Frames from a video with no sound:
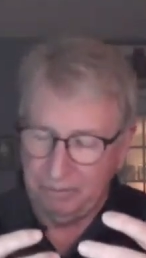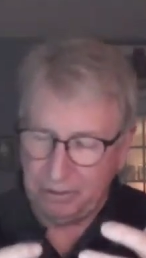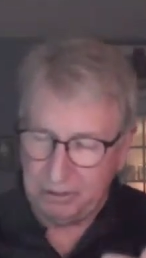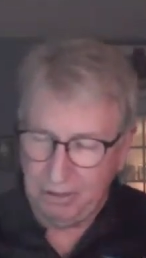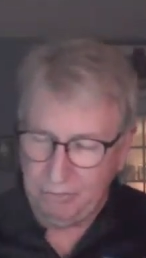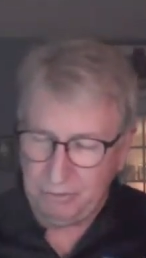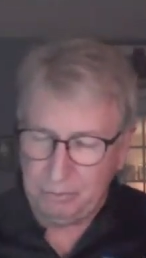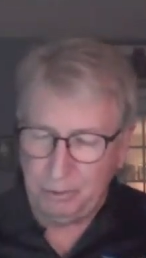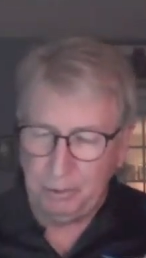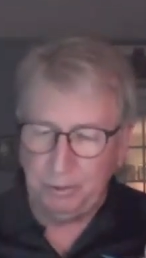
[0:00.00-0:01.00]
was
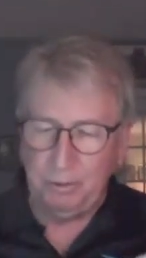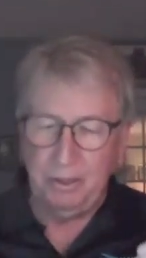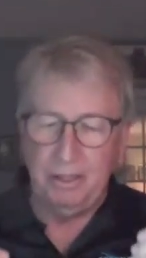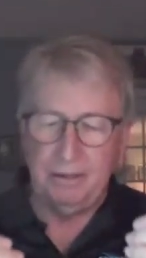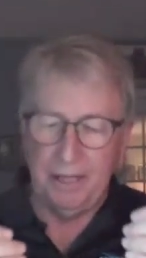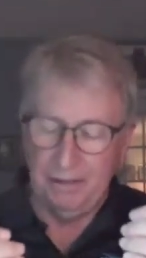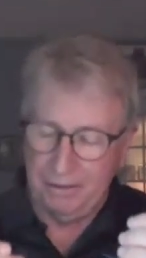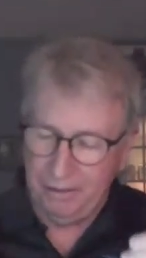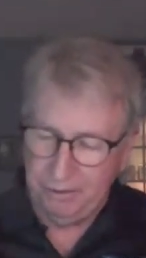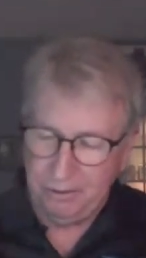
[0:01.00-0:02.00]
comfortable.
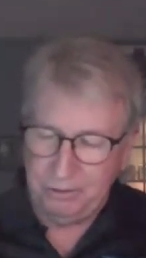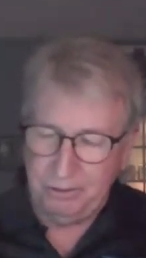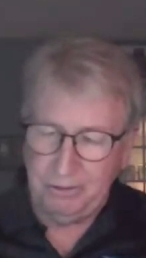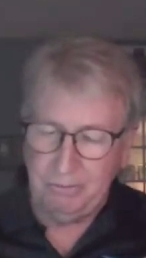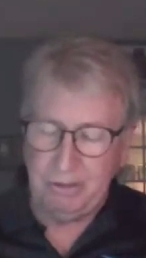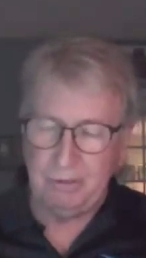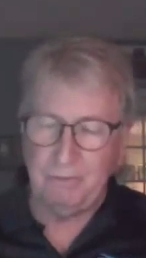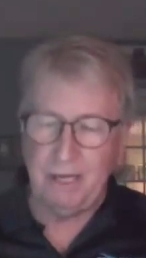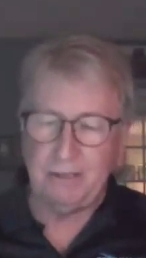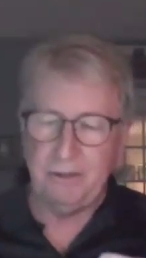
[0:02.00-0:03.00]
They understood the
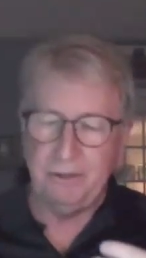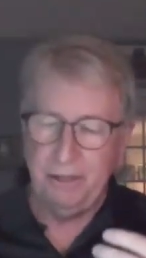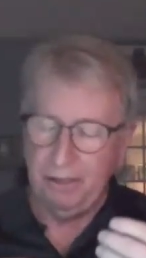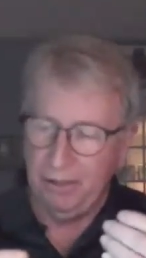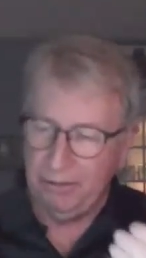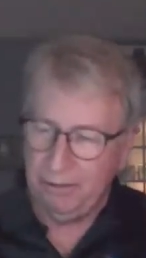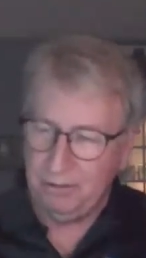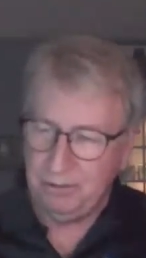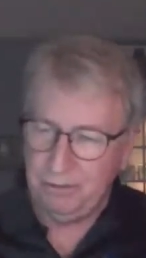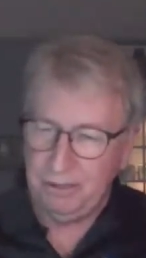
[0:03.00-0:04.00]
risk factors. They
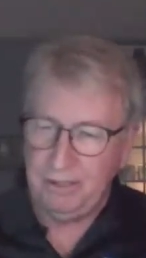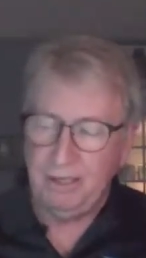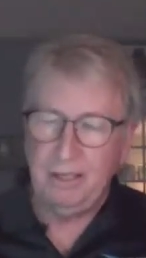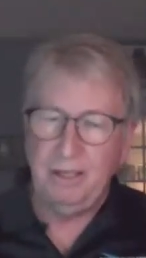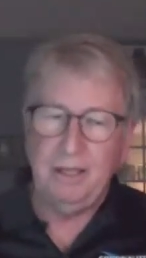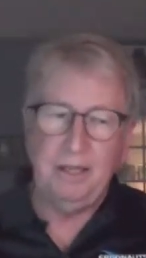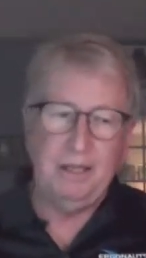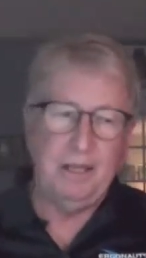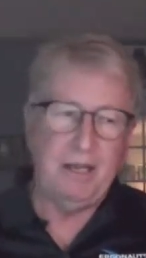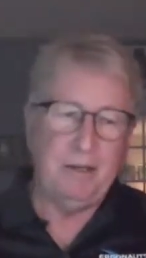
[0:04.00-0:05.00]
understood
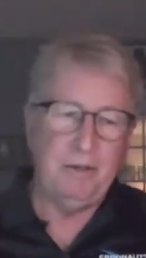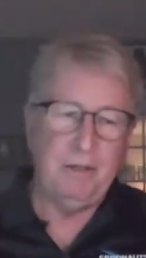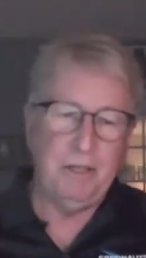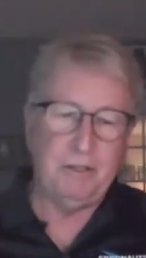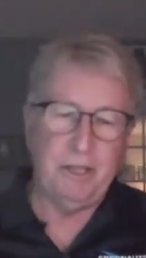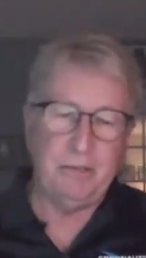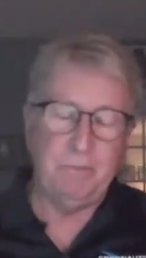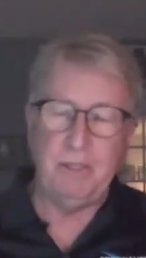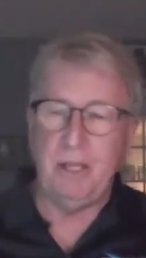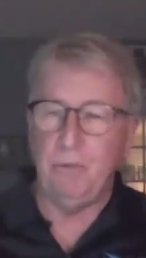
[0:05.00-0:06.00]
how to do the
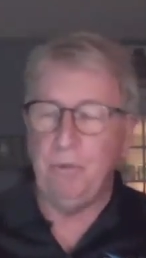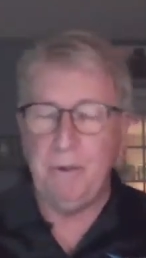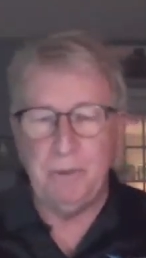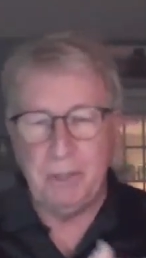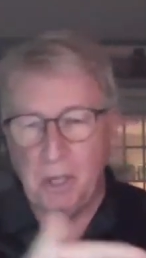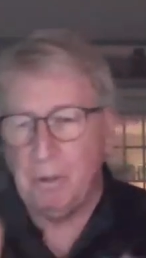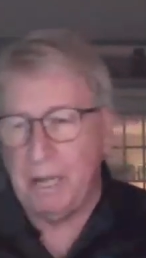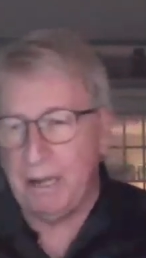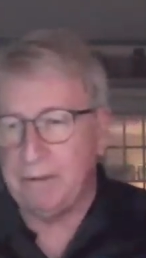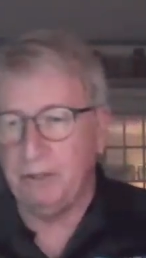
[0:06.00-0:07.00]
assessments, and we would
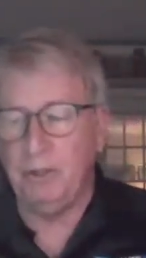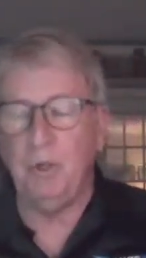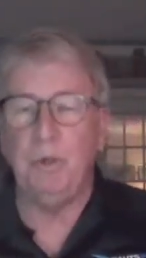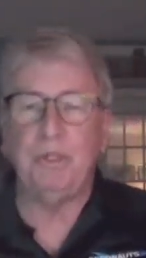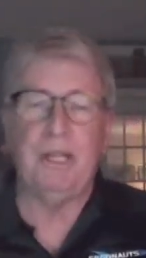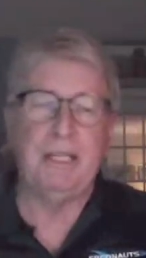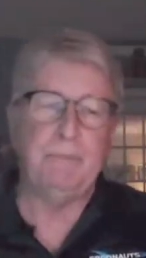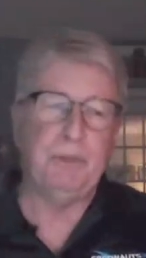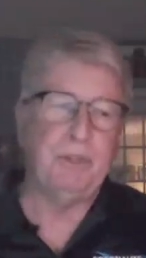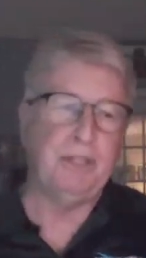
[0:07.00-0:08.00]
go out and do
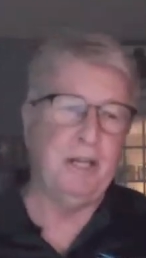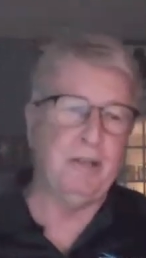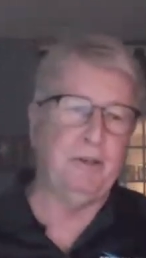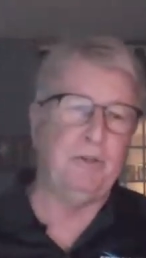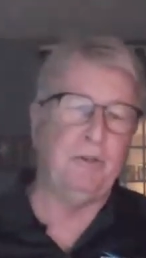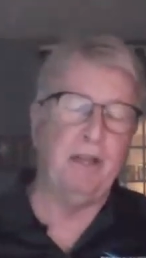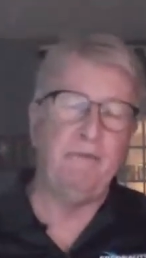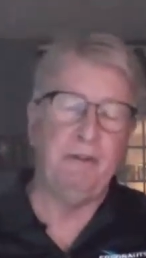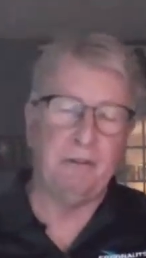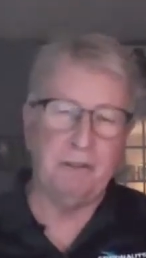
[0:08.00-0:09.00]
assessments together, so
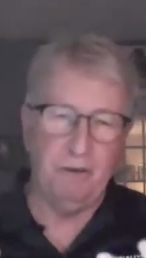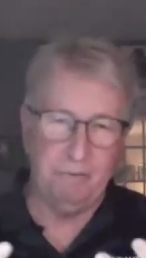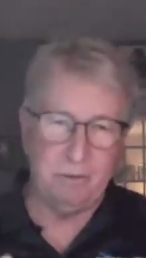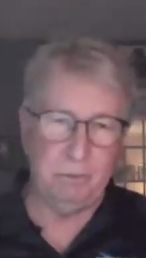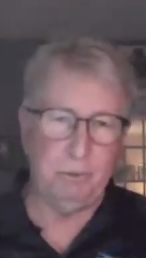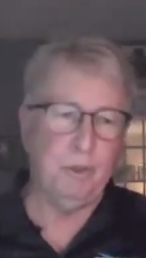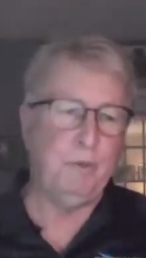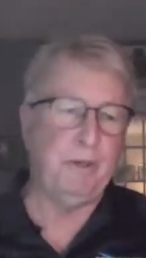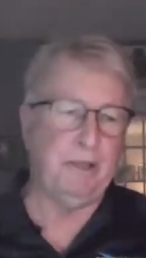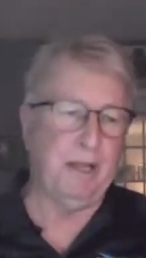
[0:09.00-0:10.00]
they felt comfortable
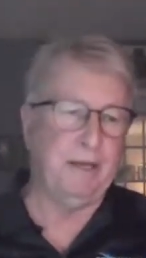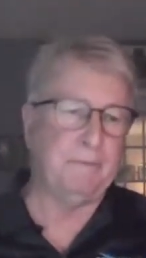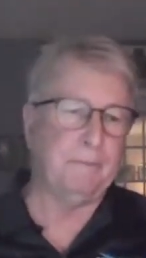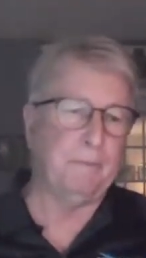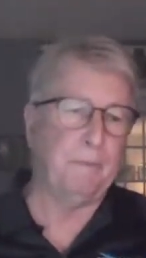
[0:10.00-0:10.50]
doing that.